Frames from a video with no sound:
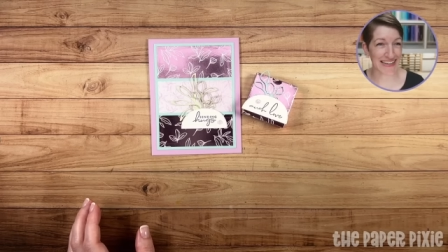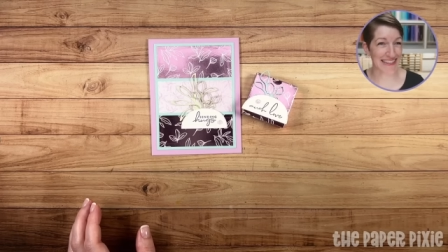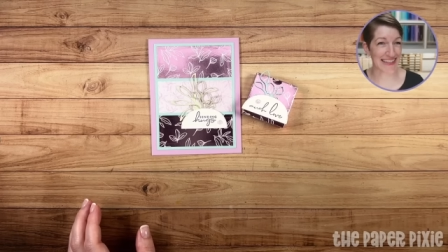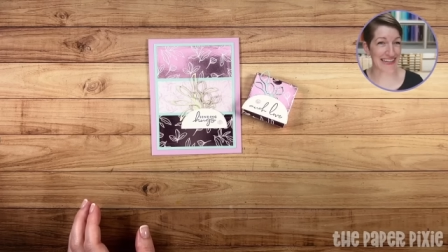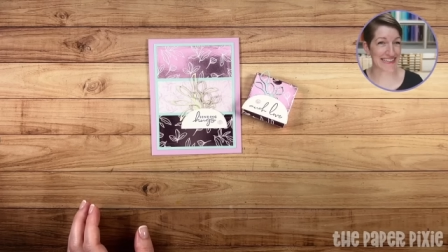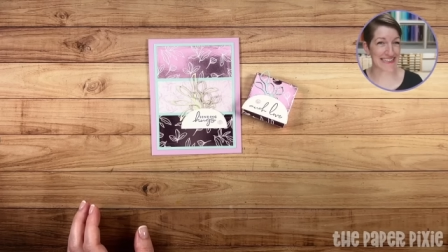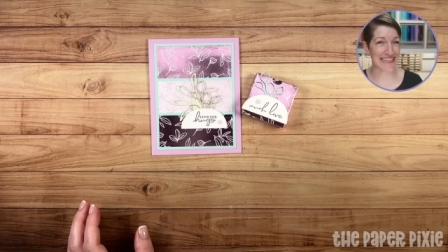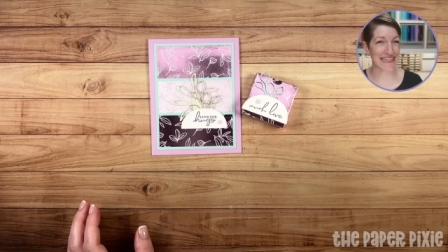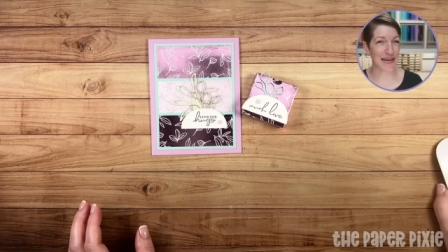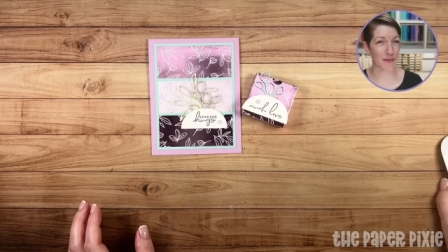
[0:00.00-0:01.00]
and get that
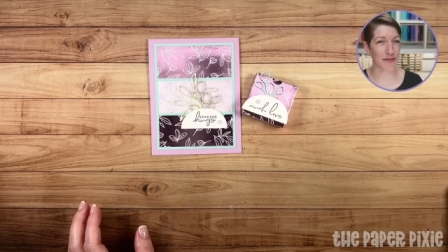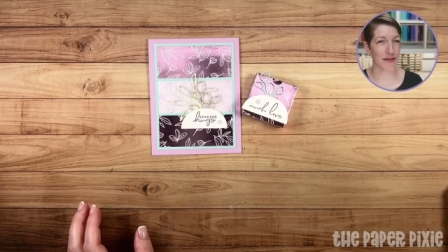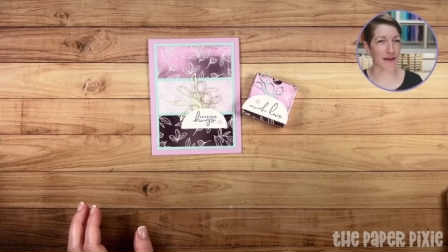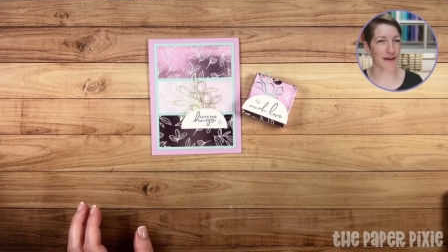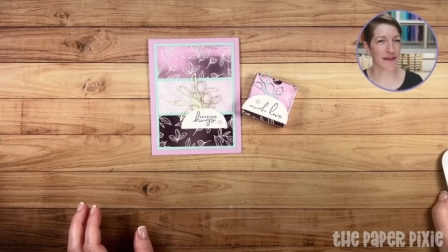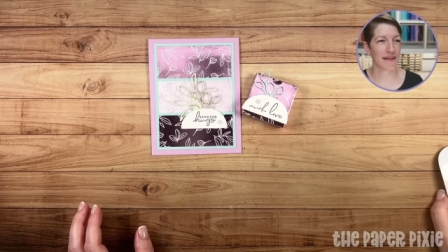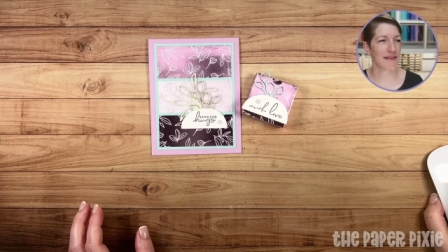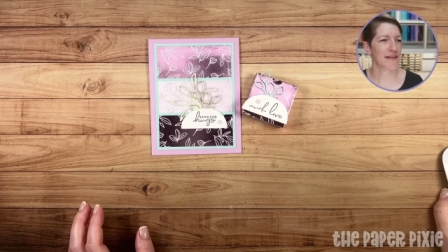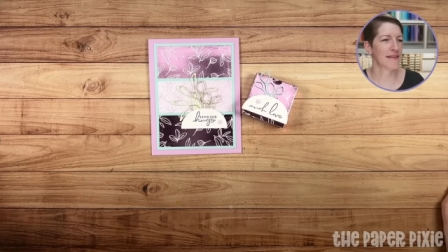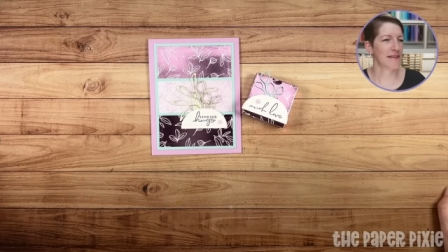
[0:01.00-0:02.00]
teed up here.
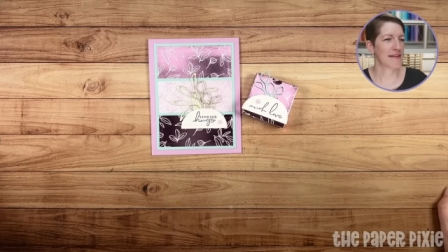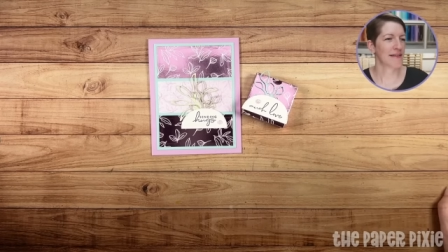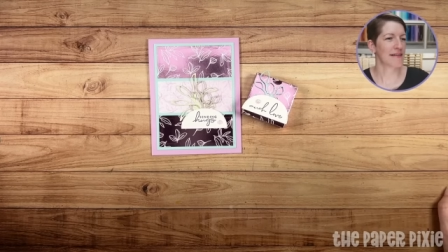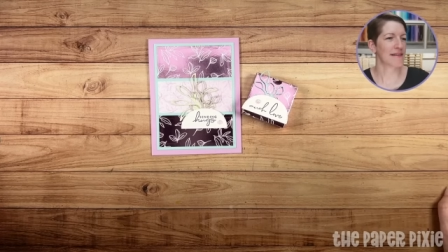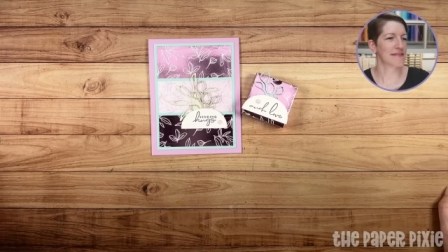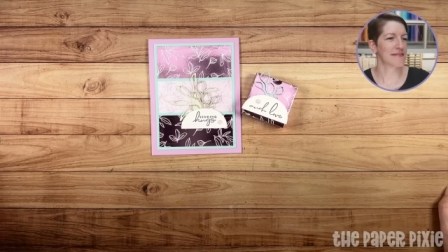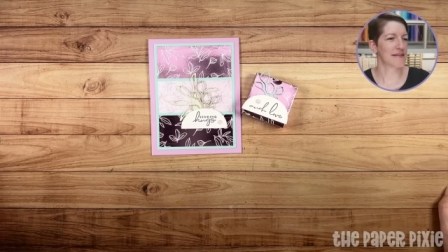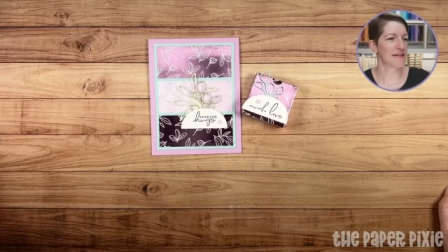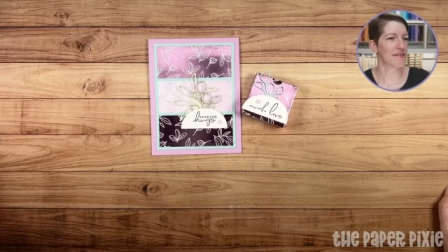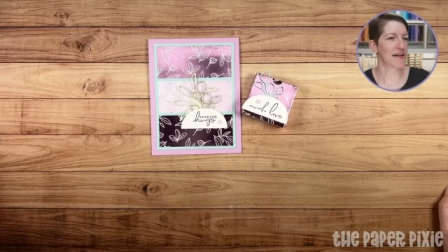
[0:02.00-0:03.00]
Let's
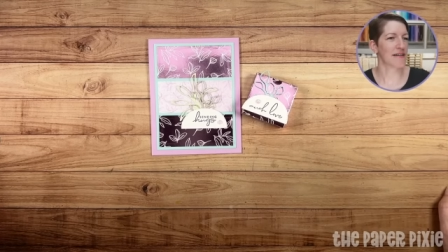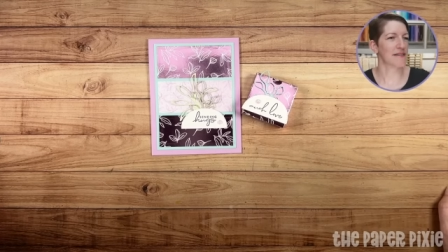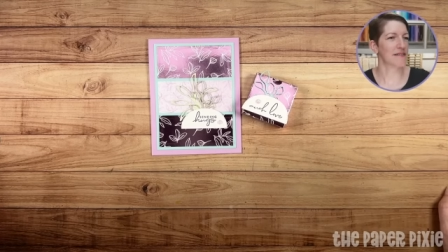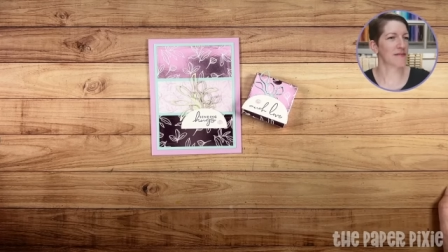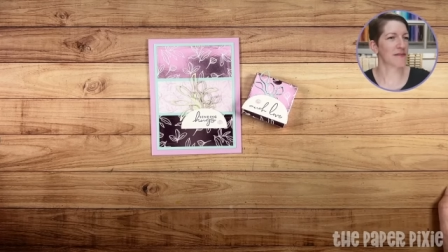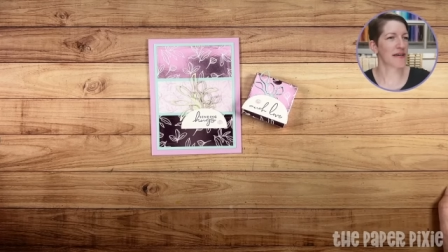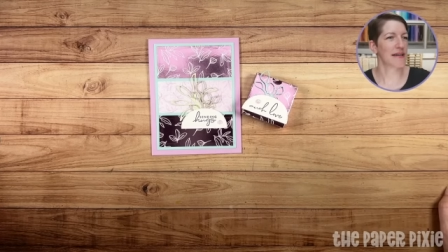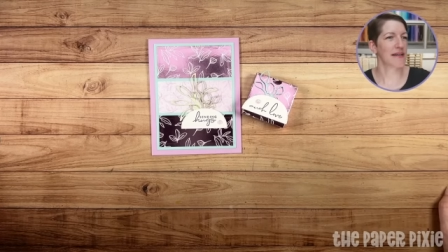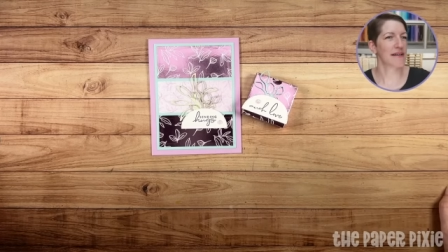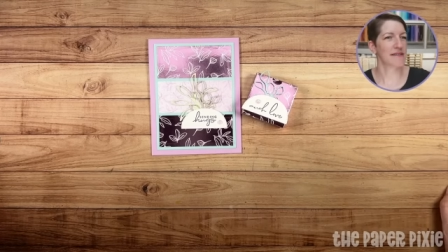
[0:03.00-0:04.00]
see if I can do
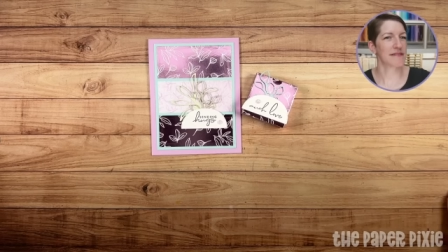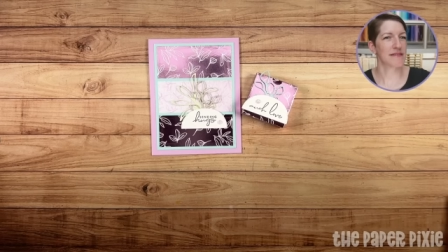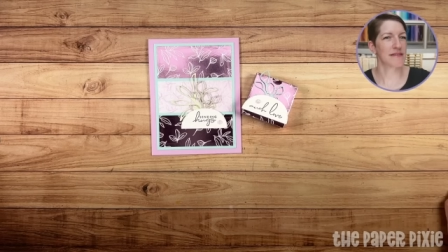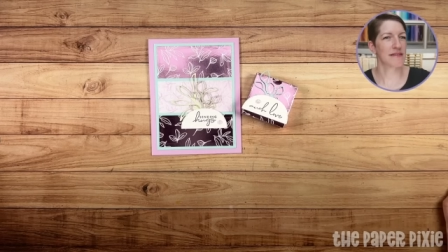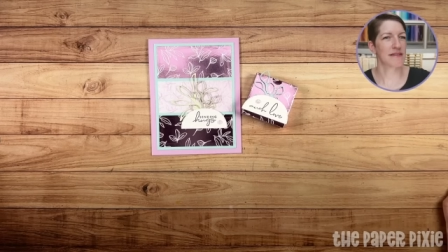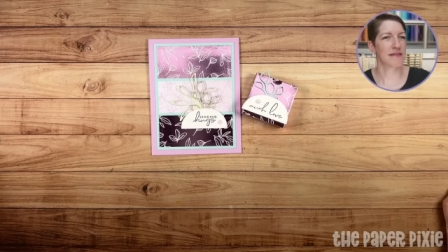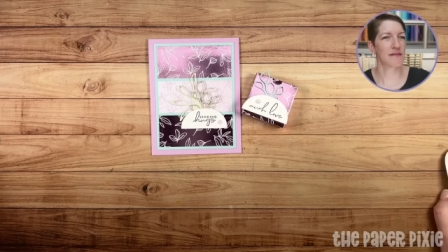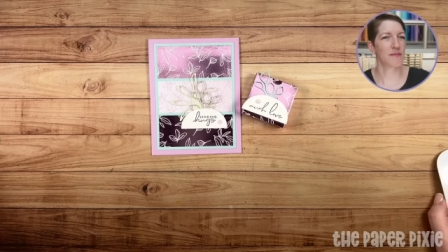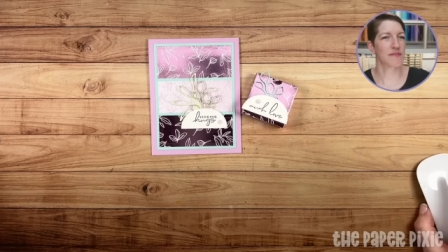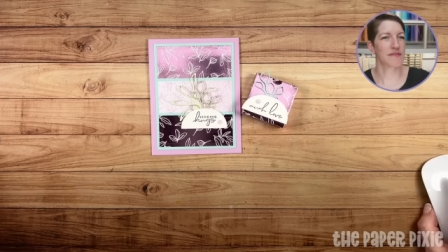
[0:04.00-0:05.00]
that.
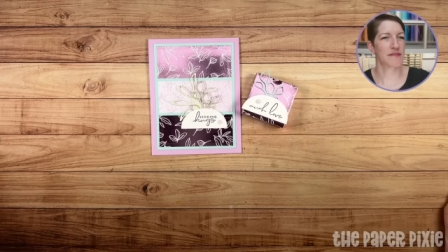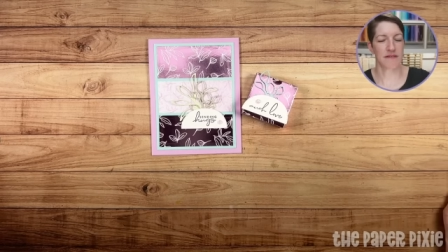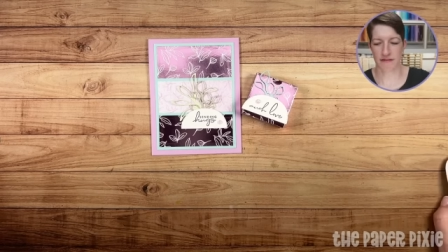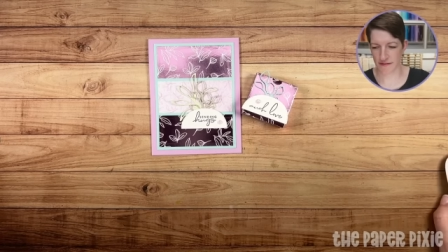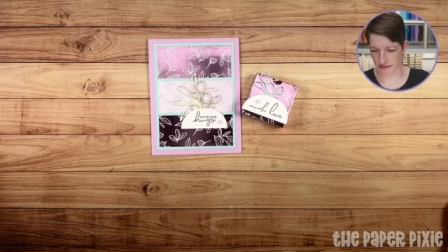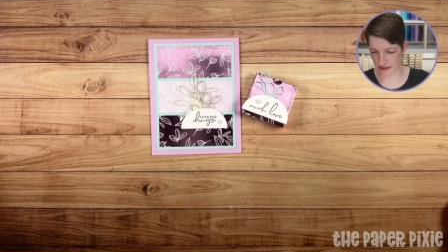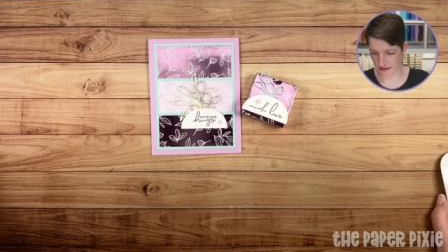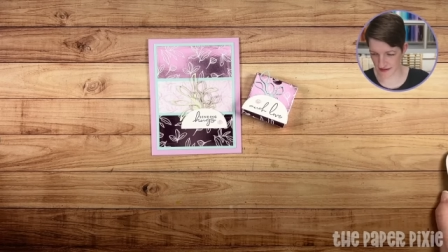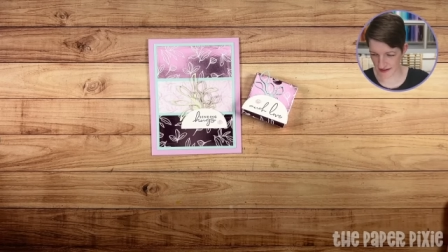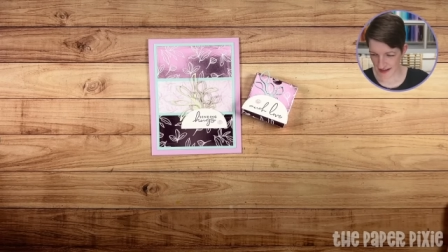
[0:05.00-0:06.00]
Oops, hold
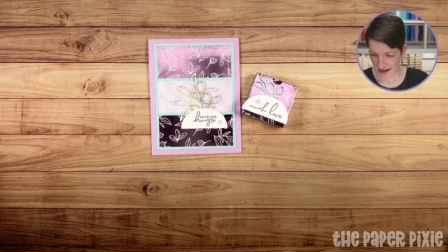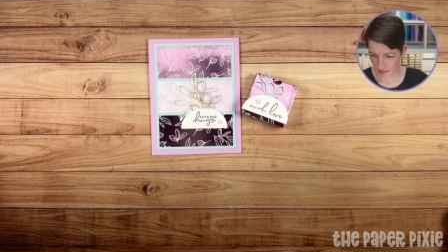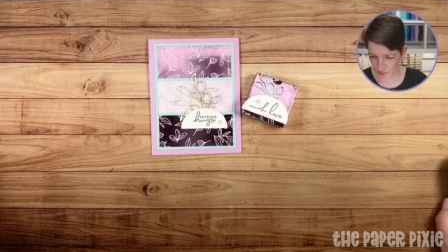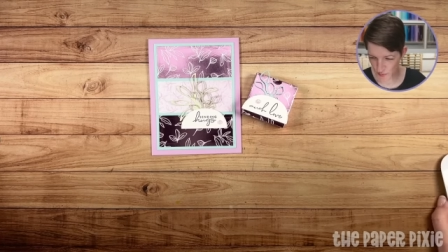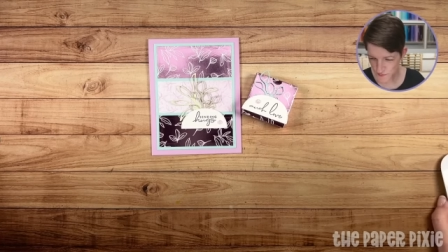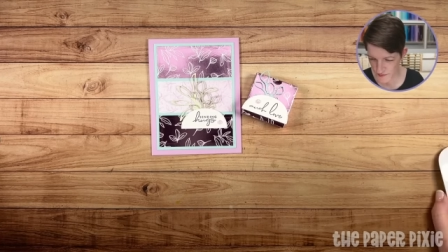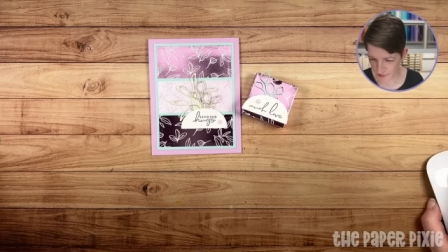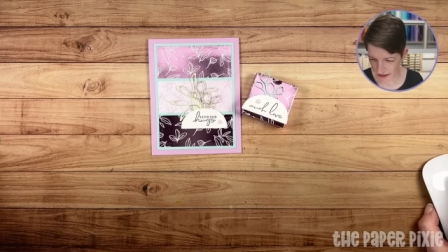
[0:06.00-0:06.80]
on. I moved